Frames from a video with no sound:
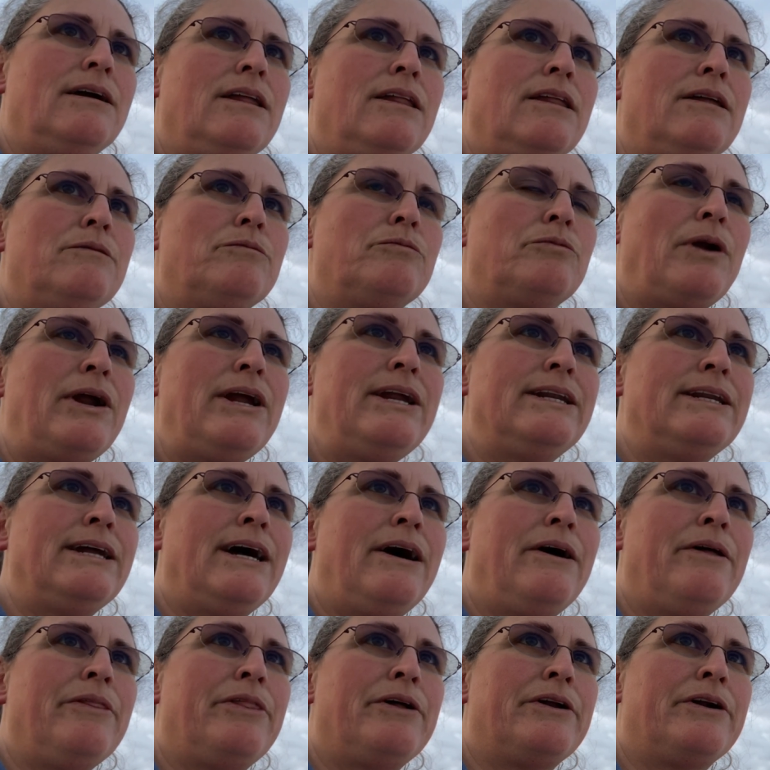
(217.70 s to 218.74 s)
Right
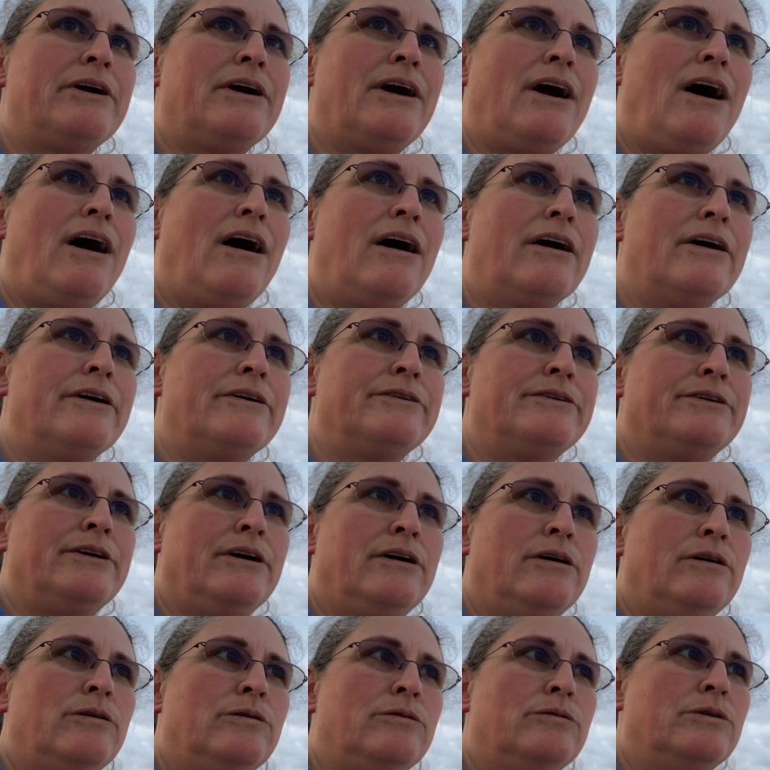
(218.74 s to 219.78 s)
now, there are
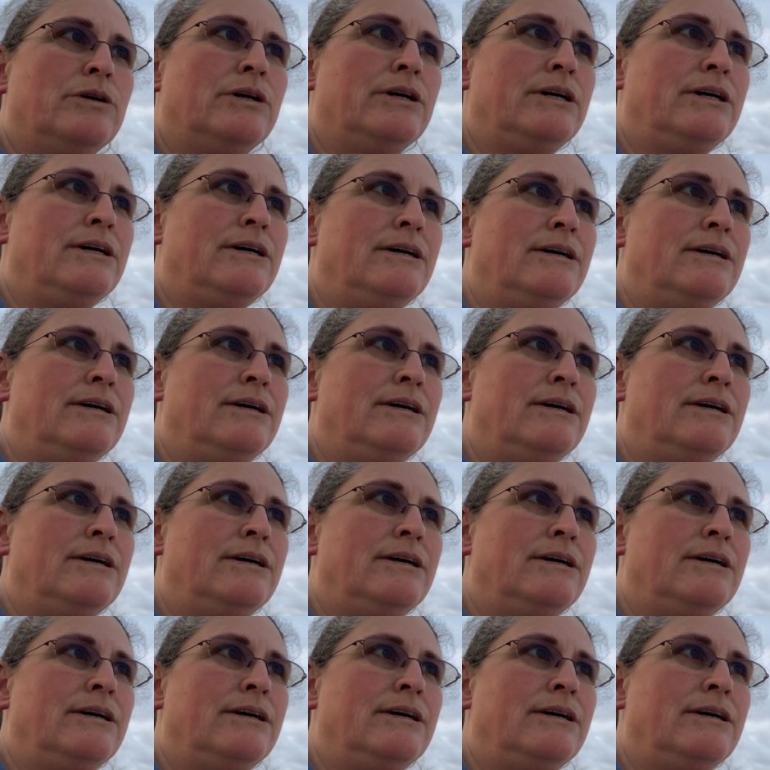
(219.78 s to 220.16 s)
no